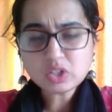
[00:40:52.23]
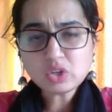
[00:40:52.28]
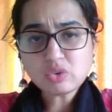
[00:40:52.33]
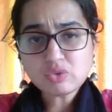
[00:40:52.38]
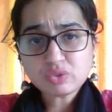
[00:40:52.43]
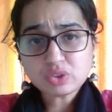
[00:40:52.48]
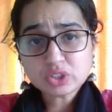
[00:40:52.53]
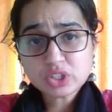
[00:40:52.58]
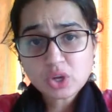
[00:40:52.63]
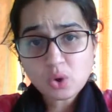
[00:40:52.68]

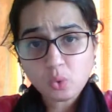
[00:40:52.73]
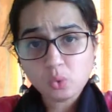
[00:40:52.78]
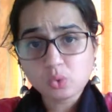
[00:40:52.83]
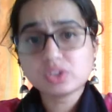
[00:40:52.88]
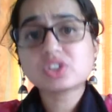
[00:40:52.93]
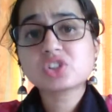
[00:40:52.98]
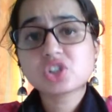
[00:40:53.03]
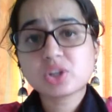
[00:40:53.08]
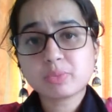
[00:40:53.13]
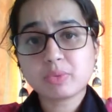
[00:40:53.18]
for the
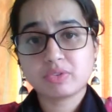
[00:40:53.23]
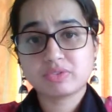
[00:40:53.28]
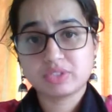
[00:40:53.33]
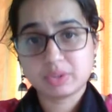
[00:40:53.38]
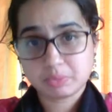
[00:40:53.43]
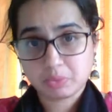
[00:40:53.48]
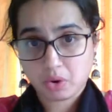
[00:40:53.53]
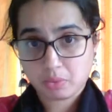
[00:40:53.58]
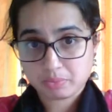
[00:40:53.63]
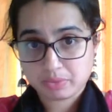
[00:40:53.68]
ownership of the
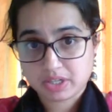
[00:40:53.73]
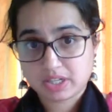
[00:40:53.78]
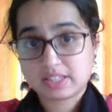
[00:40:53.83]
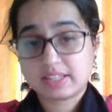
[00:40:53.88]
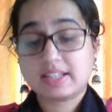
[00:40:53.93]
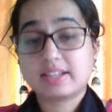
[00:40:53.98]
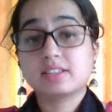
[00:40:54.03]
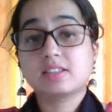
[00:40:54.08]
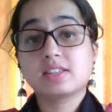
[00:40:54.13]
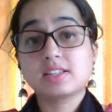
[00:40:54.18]
property,
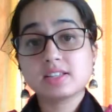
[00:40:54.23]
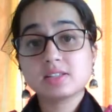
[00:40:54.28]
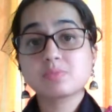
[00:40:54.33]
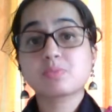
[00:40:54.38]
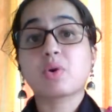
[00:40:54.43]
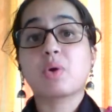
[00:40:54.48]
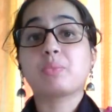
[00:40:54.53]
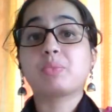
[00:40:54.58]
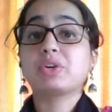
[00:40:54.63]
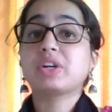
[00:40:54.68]
that this
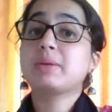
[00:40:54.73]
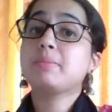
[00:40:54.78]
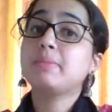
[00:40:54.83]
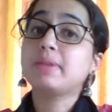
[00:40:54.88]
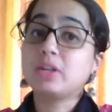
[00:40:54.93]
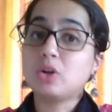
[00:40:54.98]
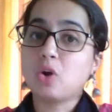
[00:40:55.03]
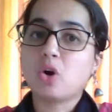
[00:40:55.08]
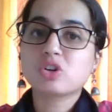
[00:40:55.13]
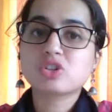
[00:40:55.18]
property
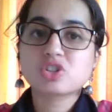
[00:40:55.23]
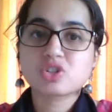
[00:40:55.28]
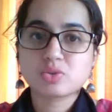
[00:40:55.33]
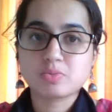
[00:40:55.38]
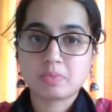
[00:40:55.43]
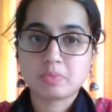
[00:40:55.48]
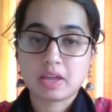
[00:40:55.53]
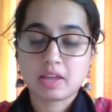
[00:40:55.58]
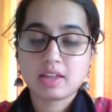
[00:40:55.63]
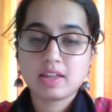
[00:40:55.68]
belongs to
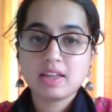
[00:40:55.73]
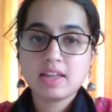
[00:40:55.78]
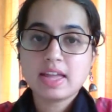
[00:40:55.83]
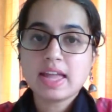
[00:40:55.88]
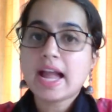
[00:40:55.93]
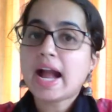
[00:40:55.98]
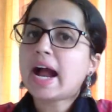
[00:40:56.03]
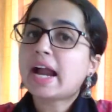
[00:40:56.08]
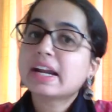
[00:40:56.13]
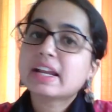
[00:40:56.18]
me,
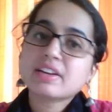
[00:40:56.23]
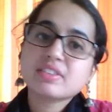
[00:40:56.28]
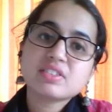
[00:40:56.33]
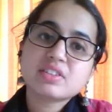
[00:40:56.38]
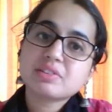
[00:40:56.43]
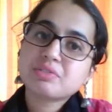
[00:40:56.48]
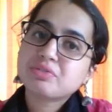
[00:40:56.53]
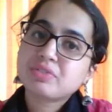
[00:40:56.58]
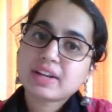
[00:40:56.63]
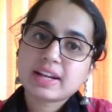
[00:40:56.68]
and
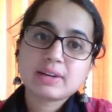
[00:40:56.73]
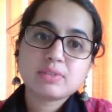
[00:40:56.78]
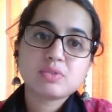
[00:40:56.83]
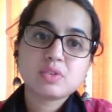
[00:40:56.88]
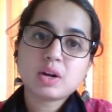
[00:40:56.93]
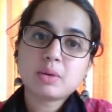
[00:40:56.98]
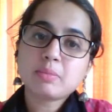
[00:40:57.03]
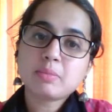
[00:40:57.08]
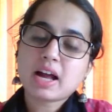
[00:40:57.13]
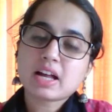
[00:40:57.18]
I refrain
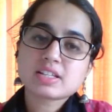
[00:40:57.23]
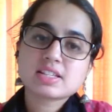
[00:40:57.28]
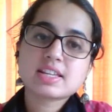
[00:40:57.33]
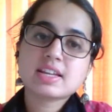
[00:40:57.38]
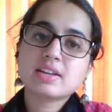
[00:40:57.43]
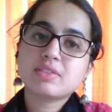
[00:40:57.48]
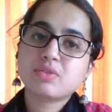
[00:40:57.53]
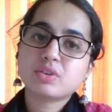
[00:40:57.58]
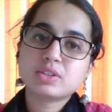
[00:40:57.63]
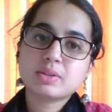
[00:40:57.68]
from
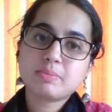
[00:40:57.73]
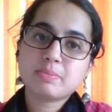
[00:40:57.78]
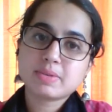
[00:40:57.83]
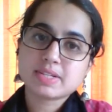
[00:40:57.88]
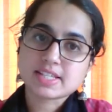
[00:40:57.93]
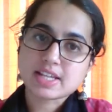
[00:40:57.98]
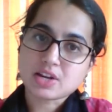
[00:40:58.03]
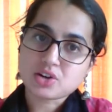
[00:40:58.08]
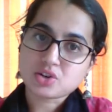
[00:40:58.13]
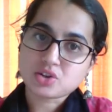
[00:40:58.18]
asking for the
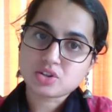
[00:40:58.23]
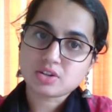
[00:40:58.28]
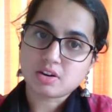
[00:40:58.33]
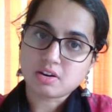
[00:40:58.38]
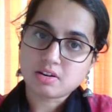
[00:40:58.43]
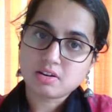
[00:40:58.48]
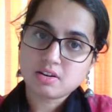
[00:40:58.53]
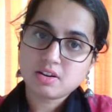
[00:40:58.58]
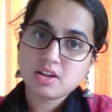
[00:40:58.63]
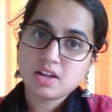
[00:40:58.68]
possession,
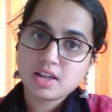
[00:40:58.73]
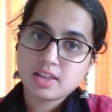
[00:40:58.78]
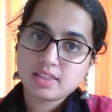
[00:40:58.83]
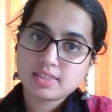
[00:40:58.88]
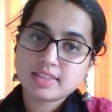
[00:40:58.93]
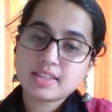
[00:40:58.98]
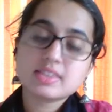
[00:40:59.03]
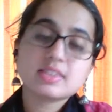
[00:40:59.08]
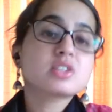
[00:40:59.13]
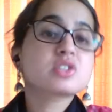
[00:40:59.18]

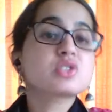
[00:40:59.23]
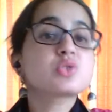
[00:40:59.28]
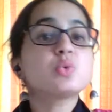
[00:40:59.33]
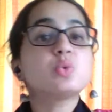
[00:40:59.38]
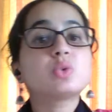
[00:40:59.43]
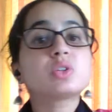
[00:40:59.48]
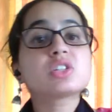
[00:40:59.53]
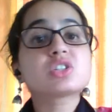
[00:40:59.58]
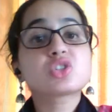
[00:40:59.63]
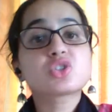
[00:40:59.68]
then the
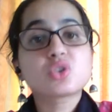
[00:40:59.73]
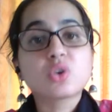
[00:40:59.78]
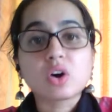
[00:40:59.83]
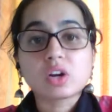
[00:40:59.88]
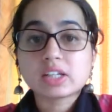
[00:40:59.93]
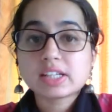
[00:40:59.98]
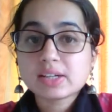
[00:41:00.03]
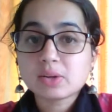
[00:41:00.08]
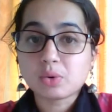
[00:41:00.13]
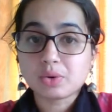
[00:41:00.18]
suit is
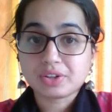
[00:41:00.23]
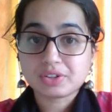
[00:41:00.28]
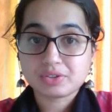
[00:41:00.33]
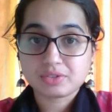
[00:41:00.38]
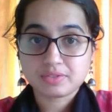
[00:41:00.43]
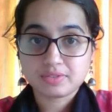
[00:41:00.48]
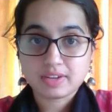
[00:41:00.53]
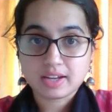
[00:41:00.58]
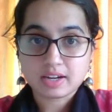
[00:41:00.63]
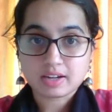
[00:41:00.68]
surely going to
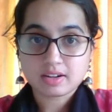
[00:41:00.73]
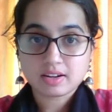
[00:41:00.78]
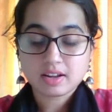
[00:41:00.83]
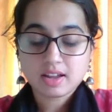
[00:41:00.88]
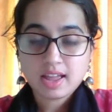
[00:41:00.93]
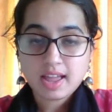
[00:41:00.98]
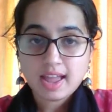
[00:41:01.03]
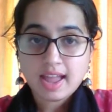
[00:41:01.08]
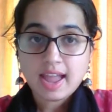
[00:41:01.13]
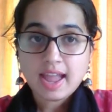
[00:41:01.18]
fail.
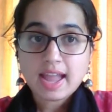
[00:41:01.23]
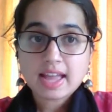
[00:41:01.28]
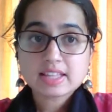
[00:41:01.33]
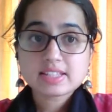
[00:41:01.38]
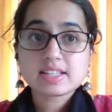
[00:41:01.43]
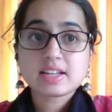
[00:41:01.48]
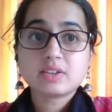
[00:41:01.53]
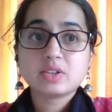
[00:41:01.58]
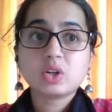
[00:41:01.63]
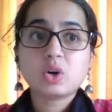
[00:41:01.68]

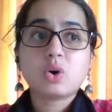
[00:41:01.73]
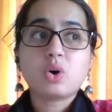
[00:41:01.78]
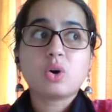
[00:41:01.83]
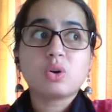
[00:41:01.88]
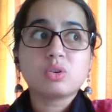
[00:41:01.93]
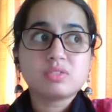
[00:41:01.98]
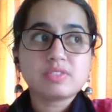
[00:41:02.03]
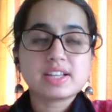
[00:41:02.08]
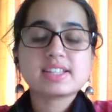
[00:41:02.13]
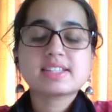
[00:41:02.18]
Hence, I'll
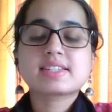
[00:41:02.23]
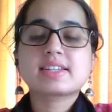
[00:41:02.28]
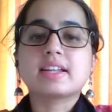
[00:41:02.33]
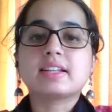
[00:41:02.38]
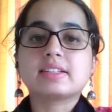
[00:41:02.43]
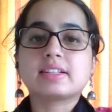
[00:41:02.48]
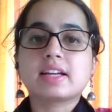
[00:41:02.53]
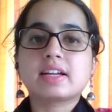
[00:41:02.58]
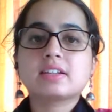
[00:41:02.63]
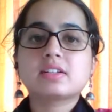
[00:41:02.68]
always
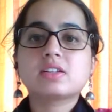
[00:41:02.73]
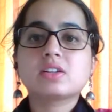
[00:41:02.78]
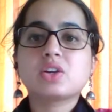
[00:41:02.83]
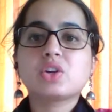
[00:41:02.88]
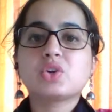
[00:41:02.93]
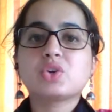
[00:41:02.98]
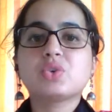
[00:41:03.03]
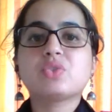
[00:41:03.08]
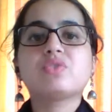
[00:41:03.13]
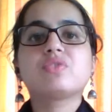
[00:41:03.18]
tell that,
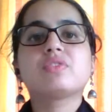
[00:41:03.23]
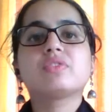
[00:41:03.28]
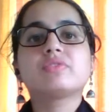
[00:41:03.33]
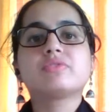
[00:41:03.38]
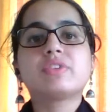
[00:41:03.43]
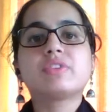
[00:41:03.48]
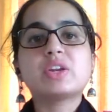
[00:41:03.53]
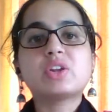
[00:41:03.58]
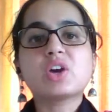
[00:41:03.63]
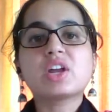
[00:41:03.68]

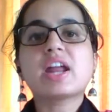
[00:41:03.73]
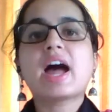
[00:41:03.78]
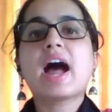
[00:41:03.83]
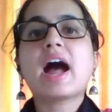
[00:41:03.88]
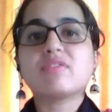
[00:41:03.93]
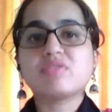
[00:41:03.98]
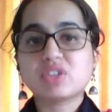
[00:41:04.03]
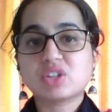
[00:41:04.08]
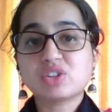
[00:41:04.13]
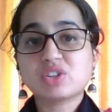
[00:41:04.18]
when you're
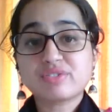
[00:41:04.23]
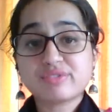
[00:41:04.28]
having your